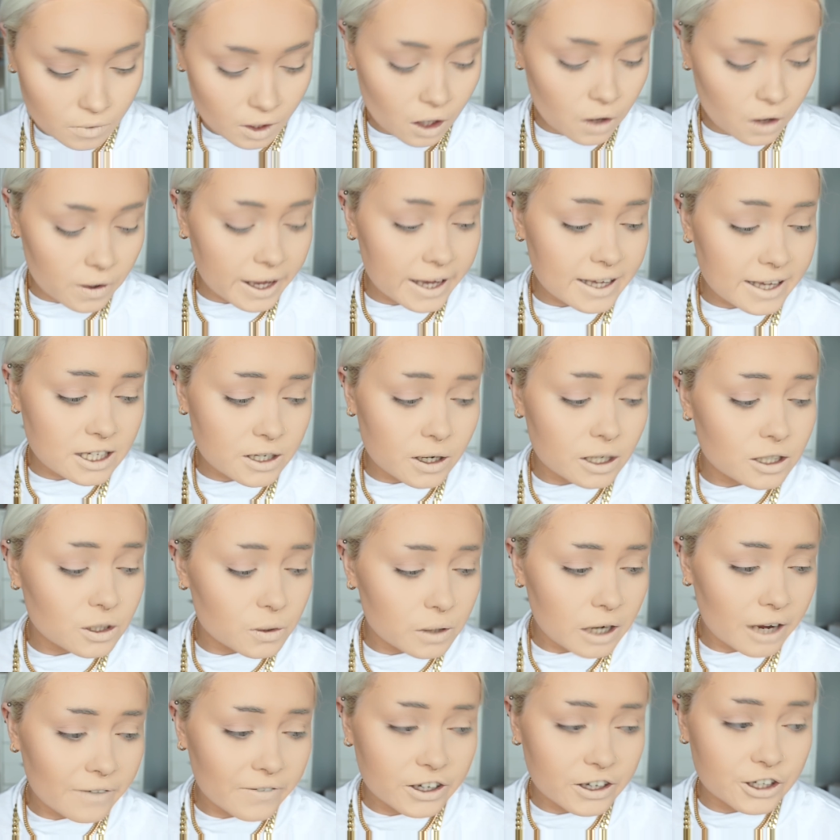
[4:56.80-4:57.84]
Okay, so I
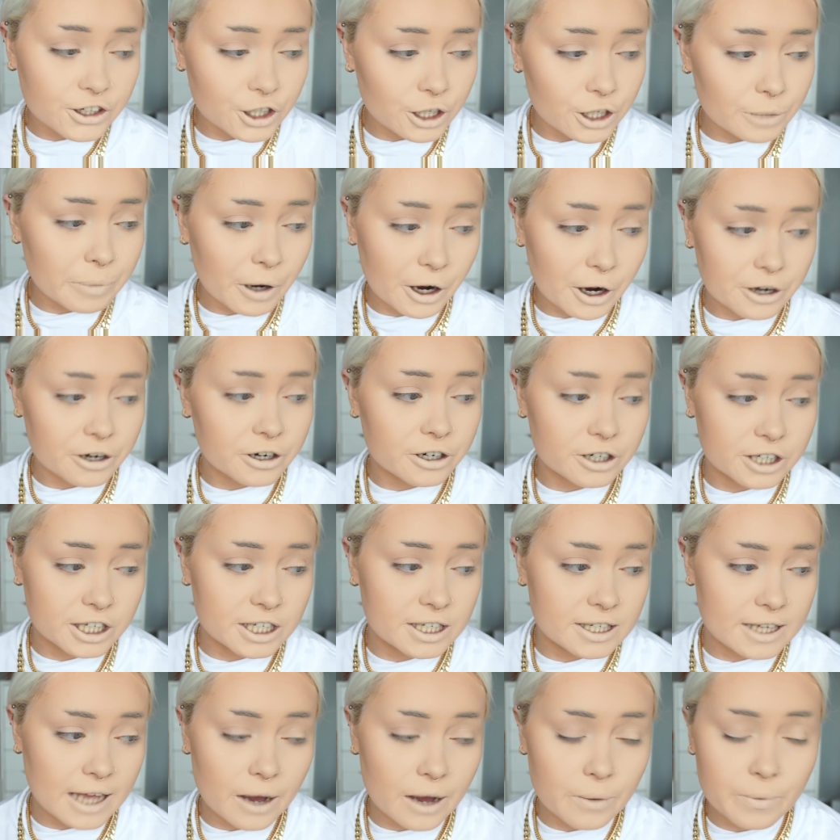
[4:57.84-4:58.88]
don't have a new powder to
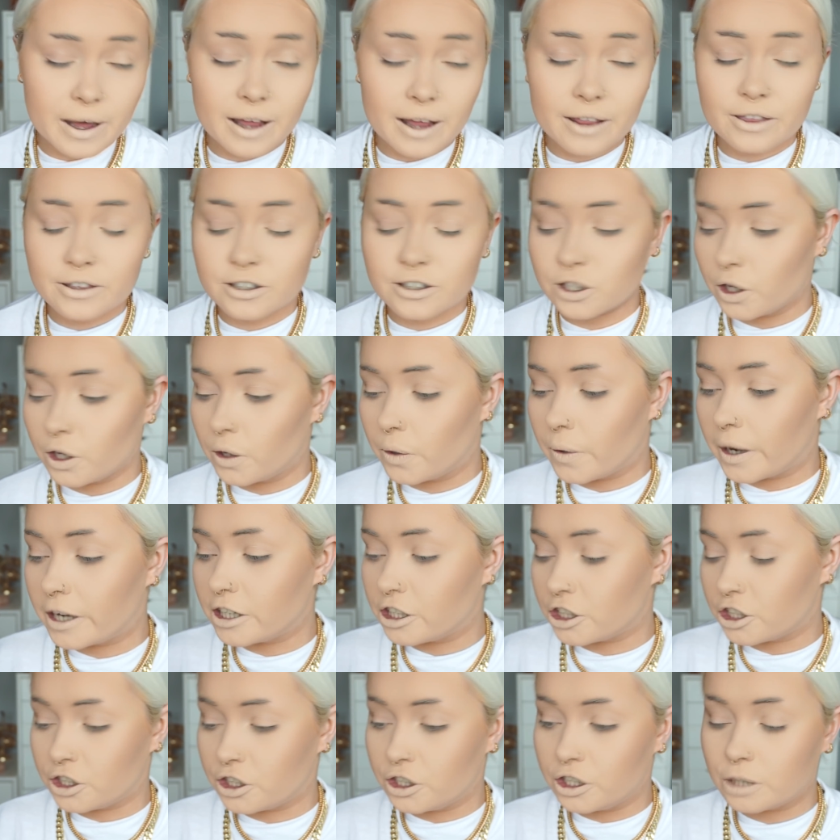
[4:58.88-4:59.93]
set with, so I
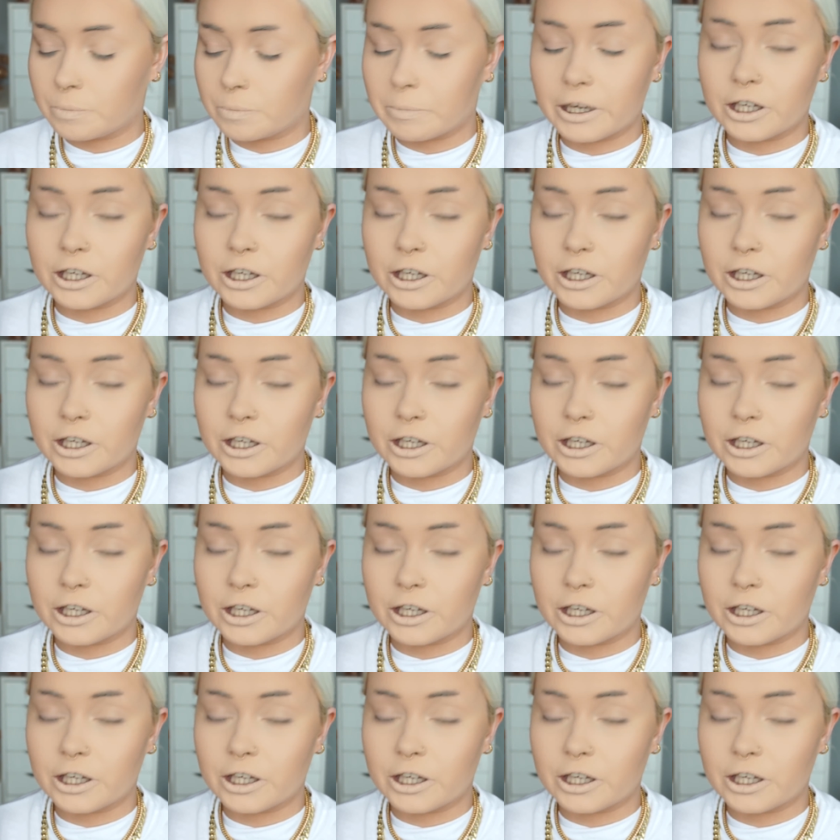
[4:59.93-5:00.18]
just used my